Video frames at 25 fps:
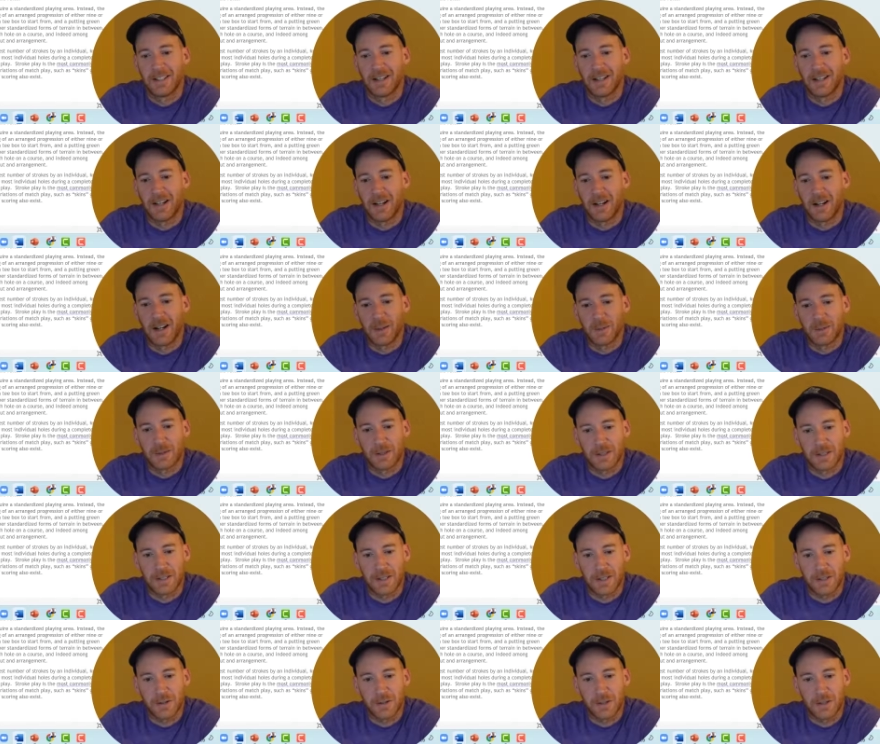uh,
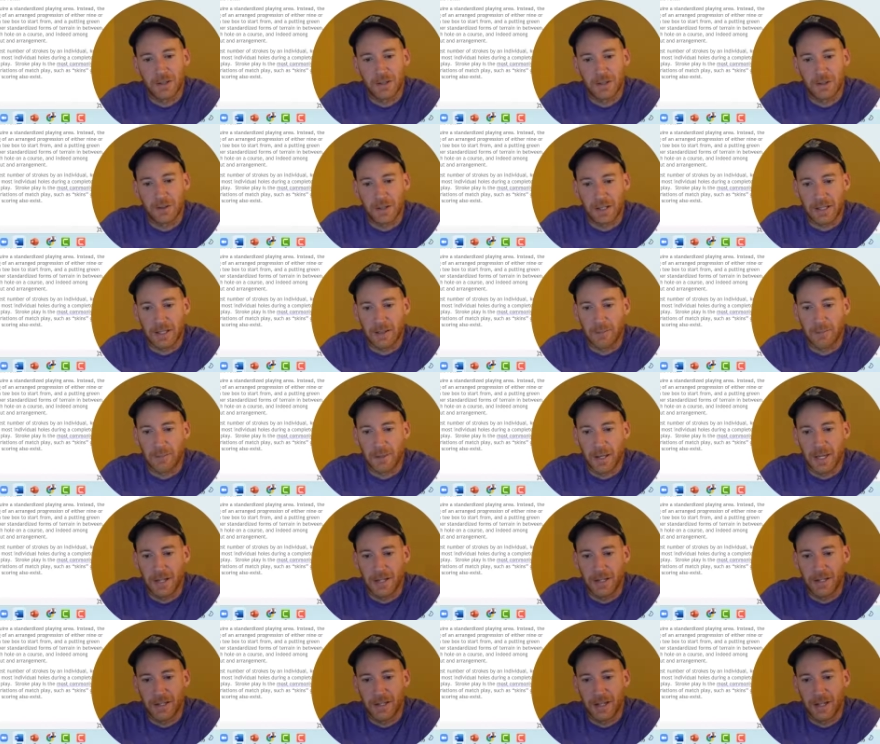options here. You could do like a
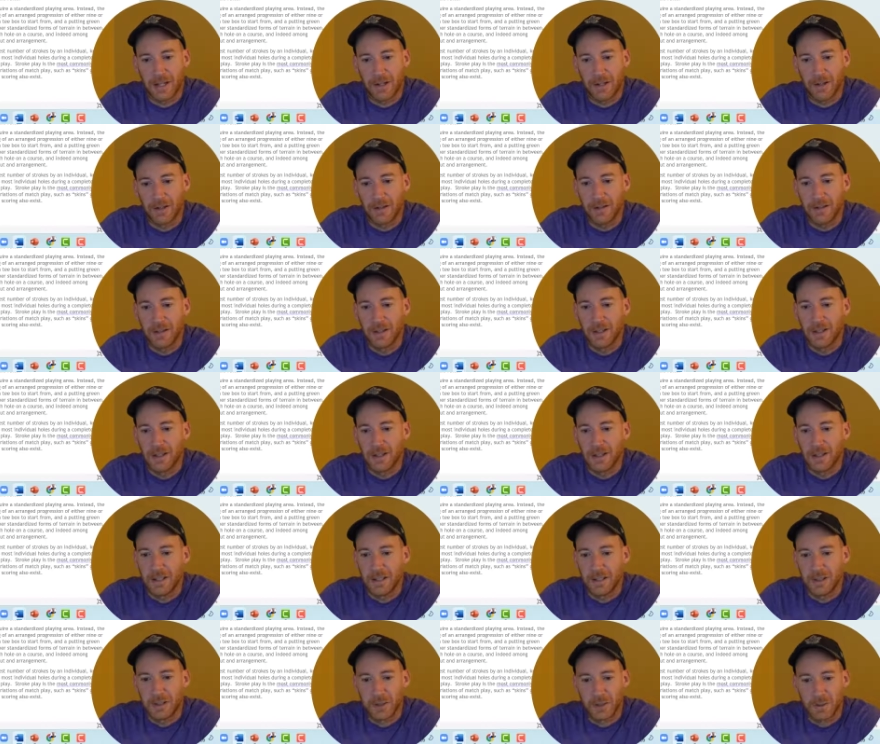banded header.
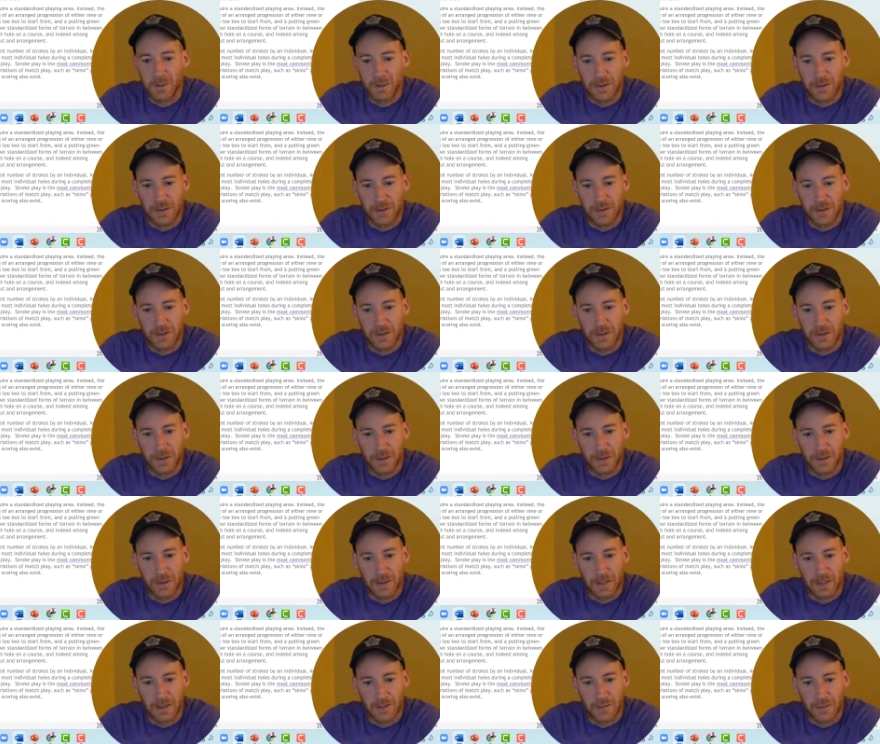You could
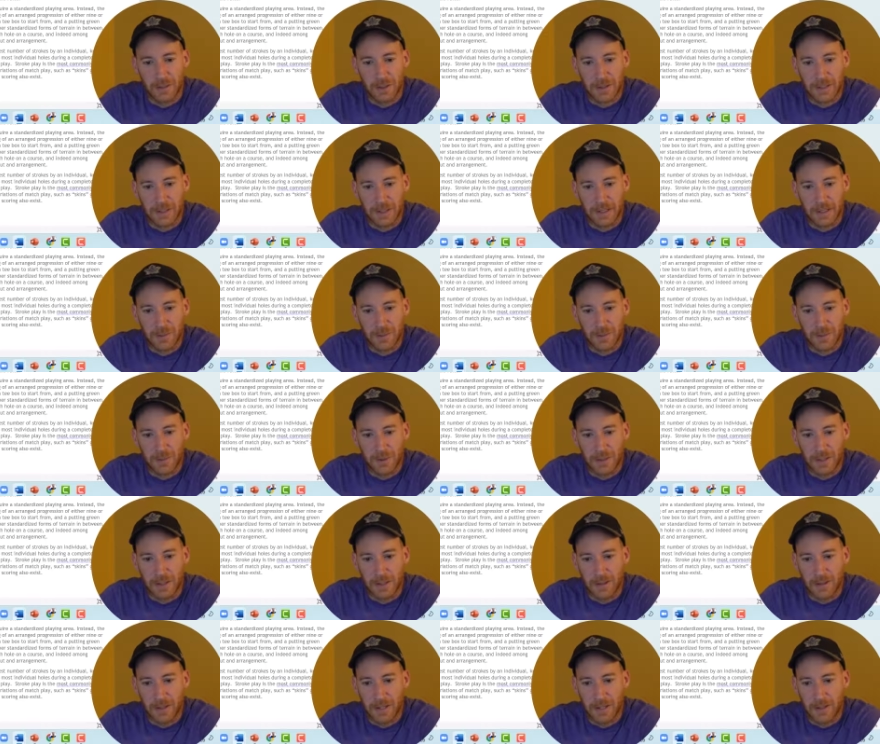do kind of one that comes with
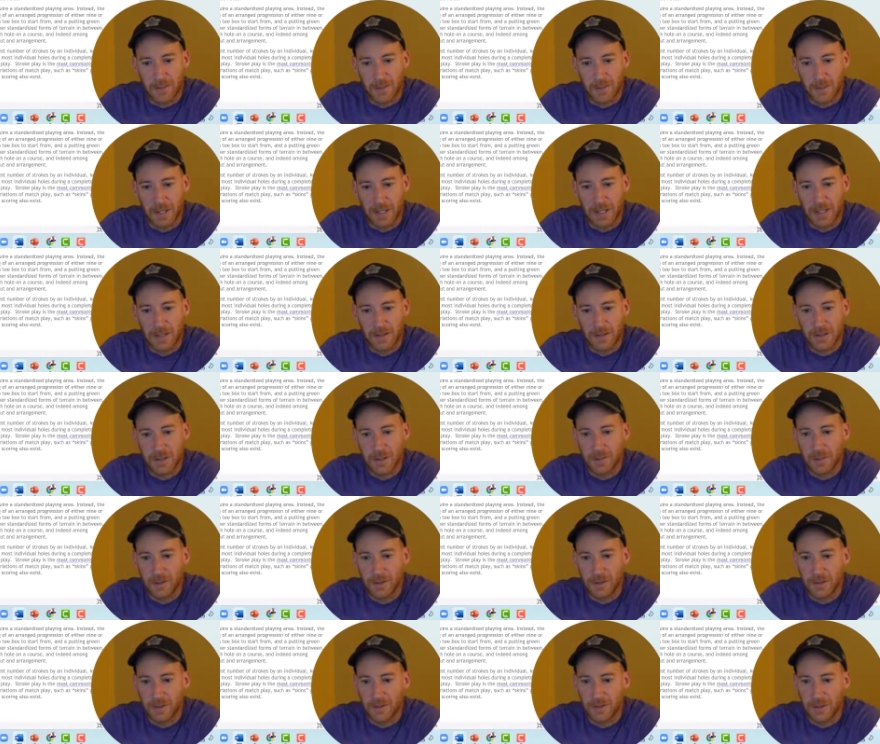a, a page
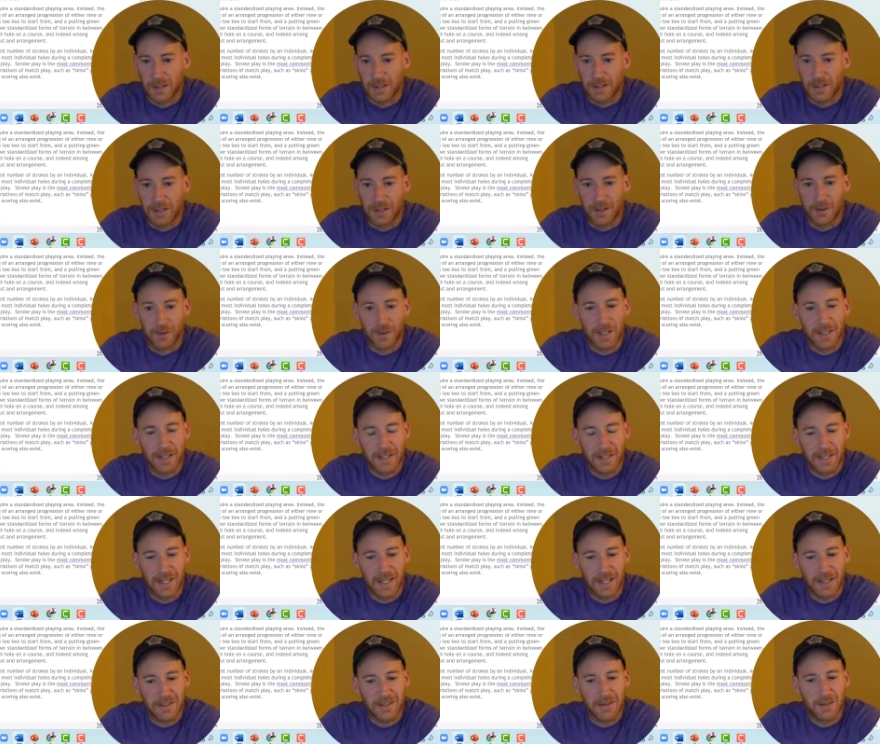number and you've got like green
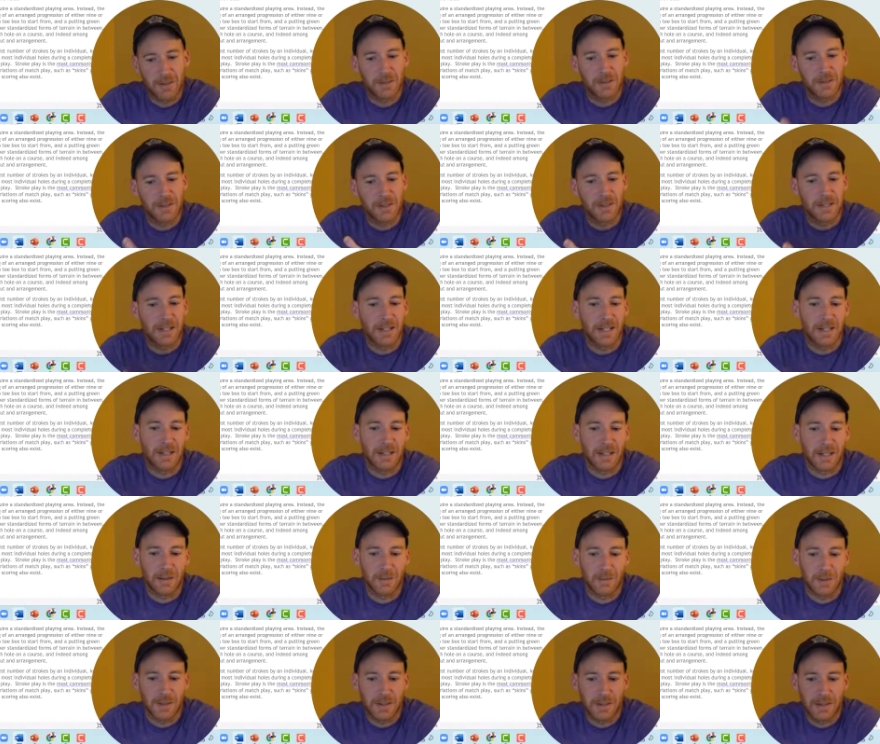text. So it just kind of
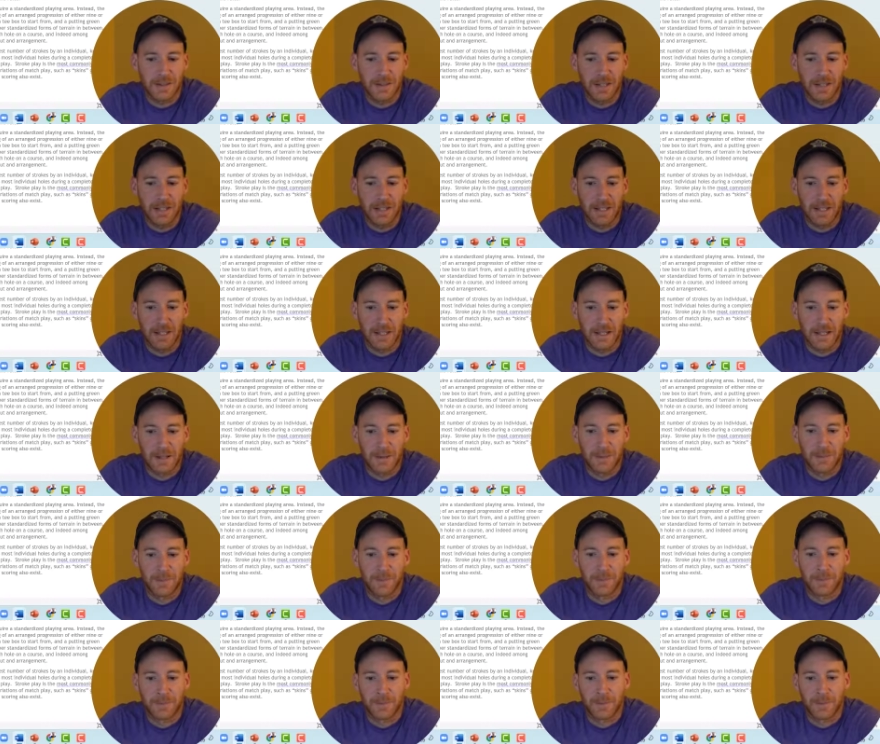like fits the uh,